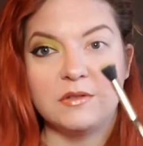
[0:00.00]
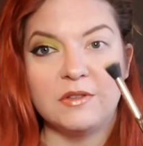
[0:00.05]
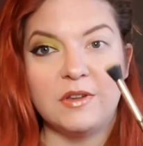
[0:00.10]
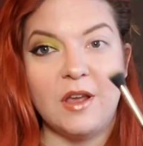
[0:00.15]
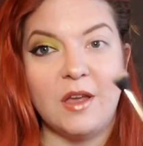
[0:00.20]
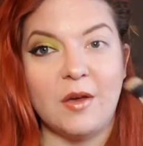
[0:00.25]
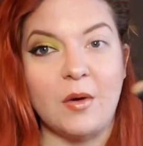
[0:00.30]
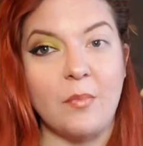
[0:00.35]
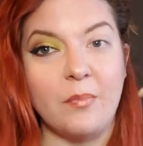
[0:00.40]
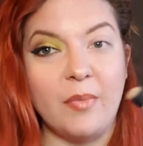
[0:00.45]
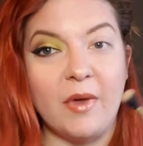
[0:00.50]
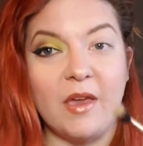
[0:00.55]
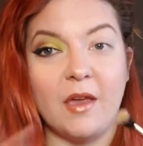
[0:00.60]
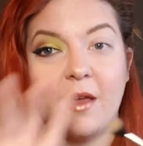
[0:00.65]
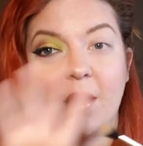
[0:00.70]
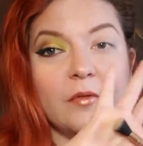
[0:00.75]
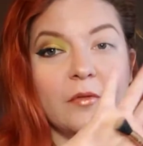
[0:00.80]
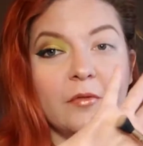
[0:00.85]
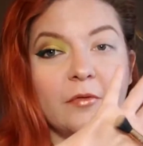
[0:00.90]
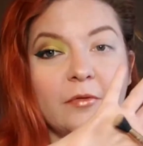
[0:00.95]
Take a
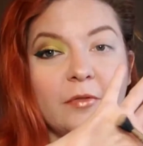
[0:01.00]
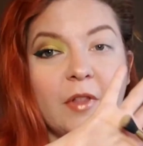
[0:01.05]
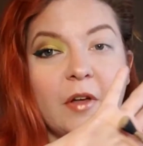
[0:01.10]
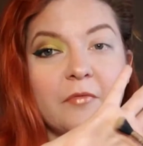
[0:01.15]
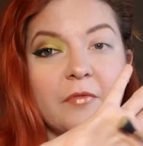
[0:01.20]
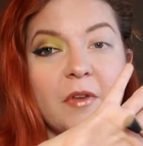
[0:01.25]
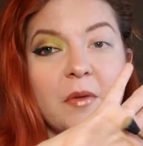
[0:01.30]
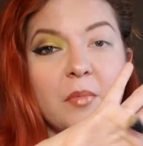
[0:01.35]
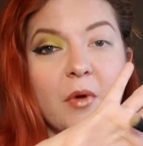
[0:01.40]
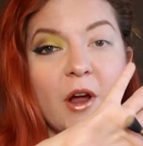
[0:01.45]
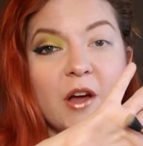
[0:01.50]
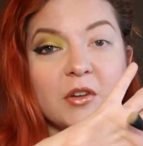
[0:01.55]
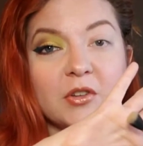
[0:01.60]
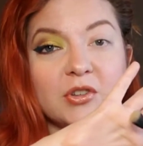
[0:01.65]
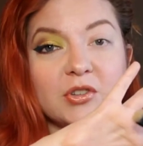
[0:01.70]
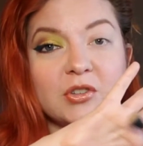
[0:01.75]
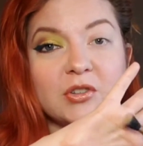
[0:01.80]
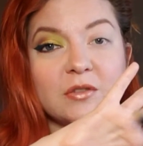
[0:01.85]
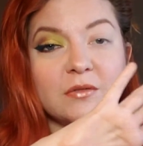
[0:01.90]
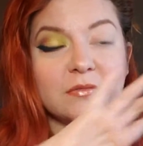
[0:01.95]
big fluffy
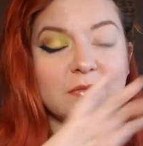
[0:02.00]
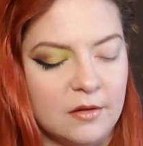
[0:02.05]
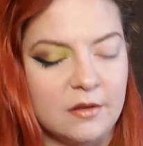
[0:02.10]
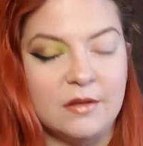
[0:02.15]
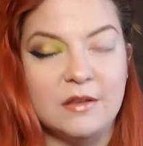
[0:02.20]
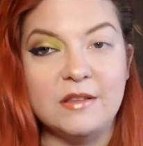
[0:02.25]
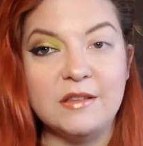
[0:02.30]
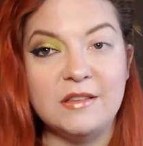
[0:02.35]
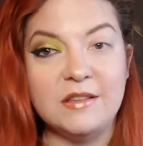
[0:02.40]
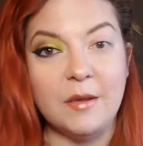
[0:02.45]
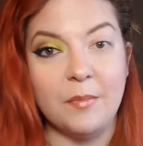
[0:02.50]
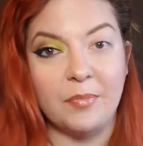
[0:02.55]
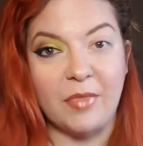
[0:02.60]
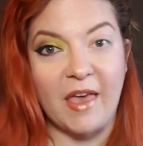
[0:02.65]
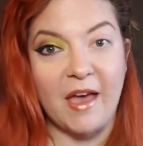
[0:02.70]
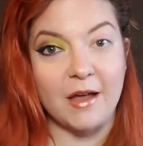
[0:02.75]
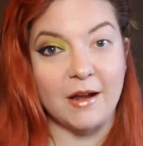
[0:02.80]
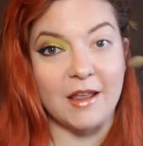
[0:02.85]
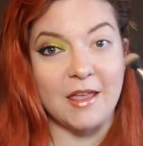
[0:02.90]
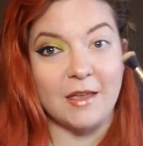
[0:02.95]
brush, dip
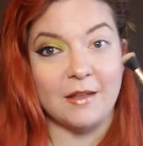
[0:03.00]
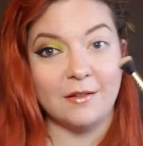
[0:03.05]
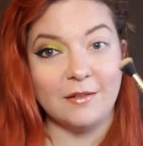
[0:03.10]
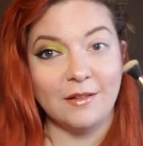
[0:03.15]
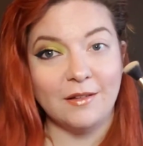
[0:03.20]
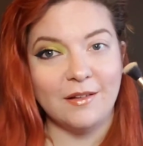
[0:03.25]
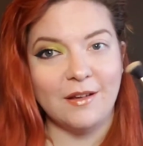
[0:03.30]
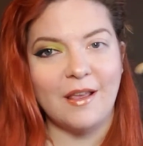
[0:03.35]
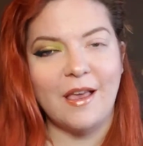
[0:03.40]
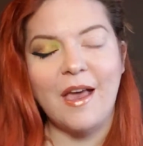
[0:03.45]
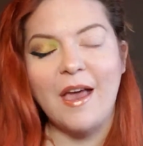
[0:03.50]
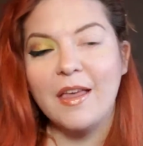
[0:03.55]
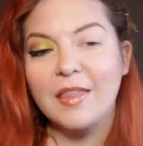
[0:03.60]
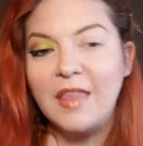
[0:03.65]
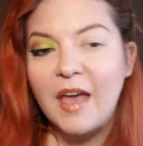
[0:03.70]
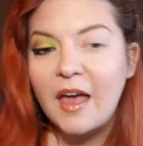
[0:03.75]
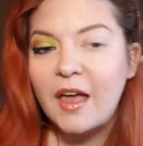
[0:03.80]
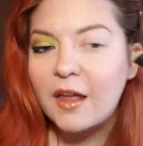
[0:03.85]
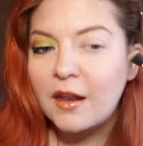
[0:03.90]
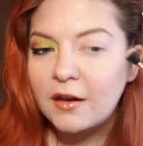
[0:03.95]
that in, and
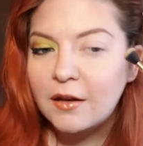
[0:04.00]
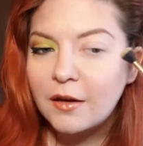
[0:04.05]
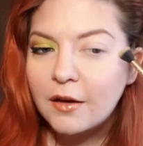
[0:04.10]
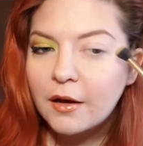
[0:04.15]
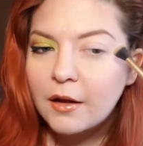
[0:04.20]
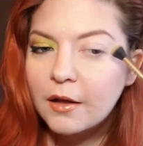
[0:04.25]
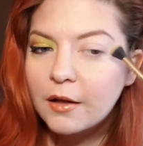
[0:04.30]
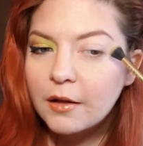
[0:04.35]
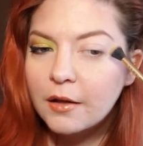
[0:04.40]
then